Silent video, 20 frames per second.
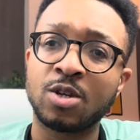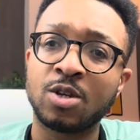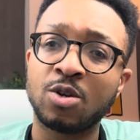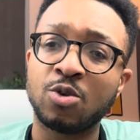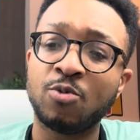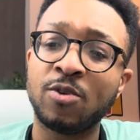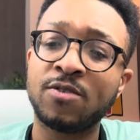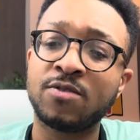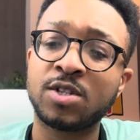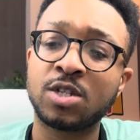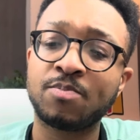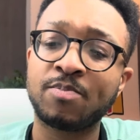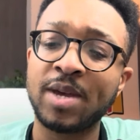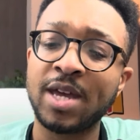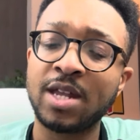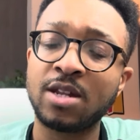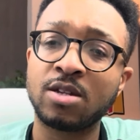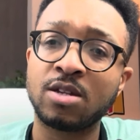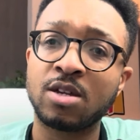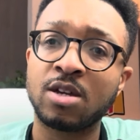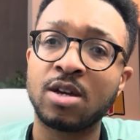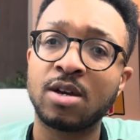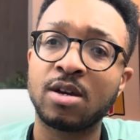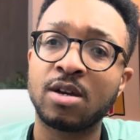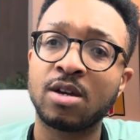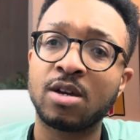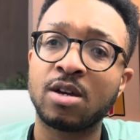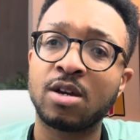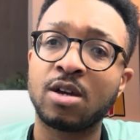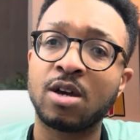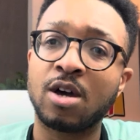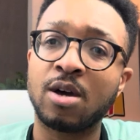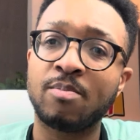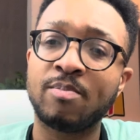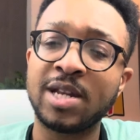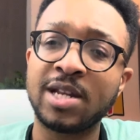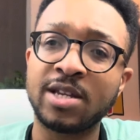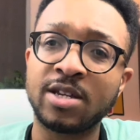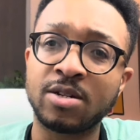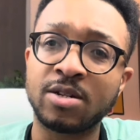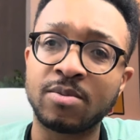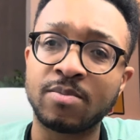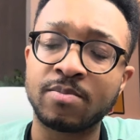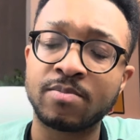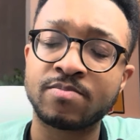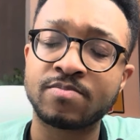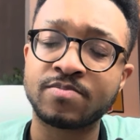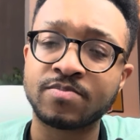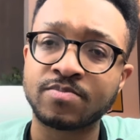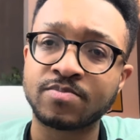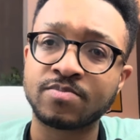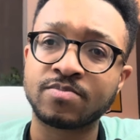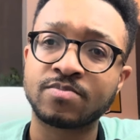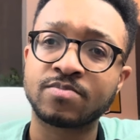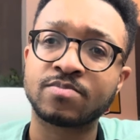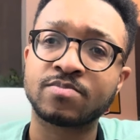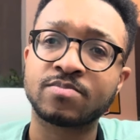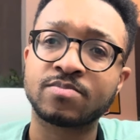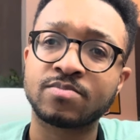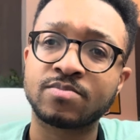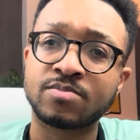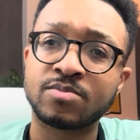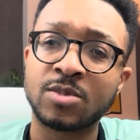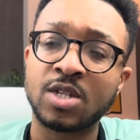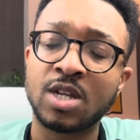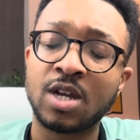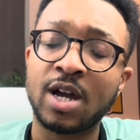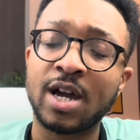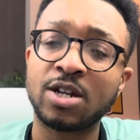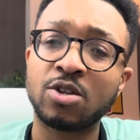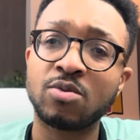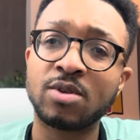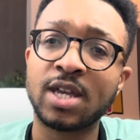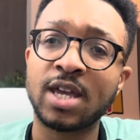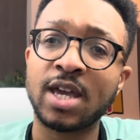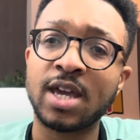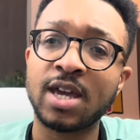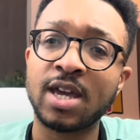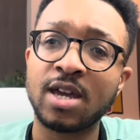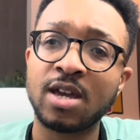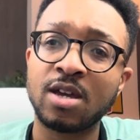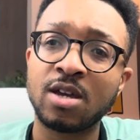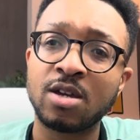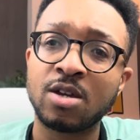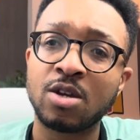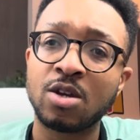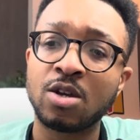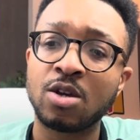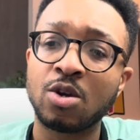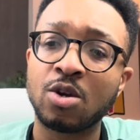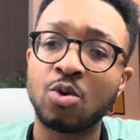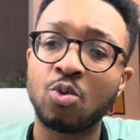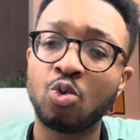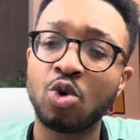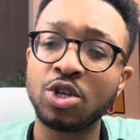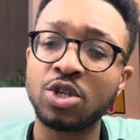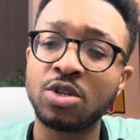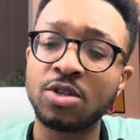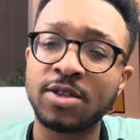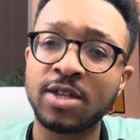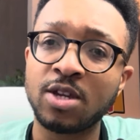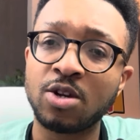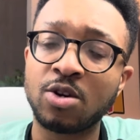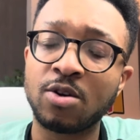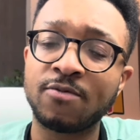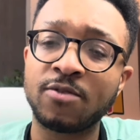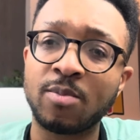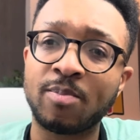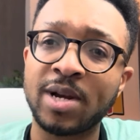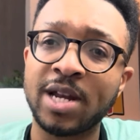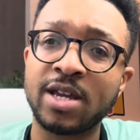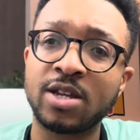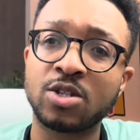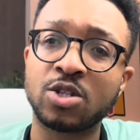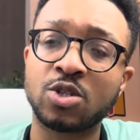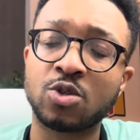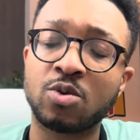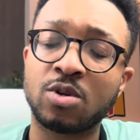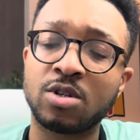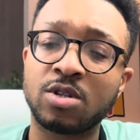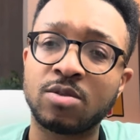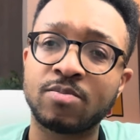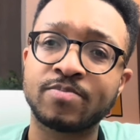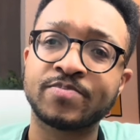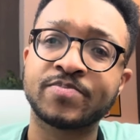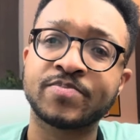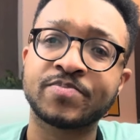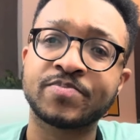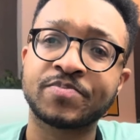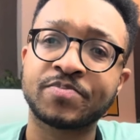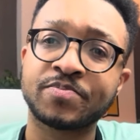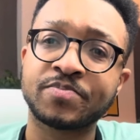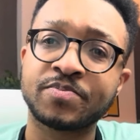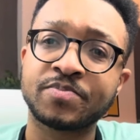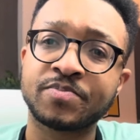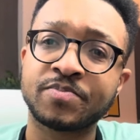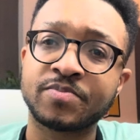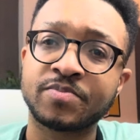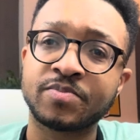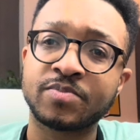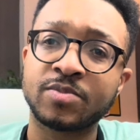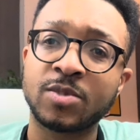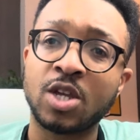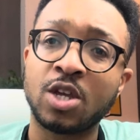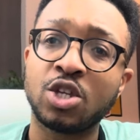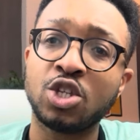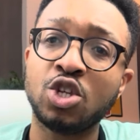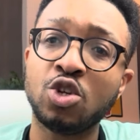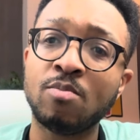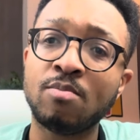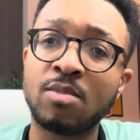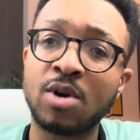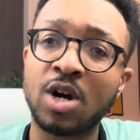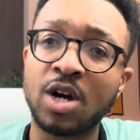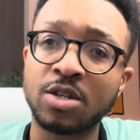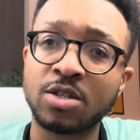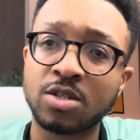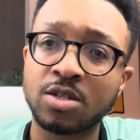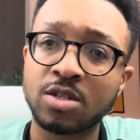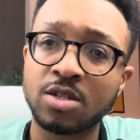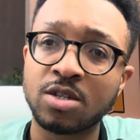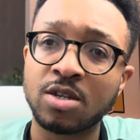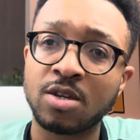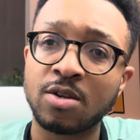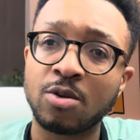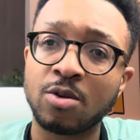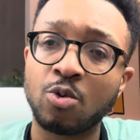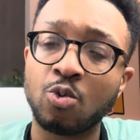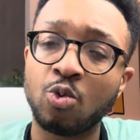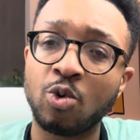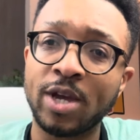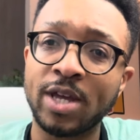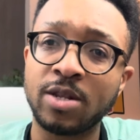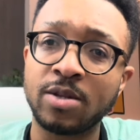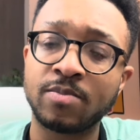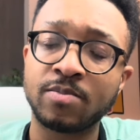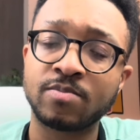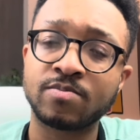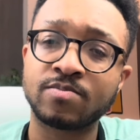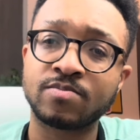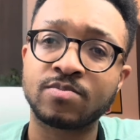We've spent a billion. I don't care what you think of the playing squad. You must win.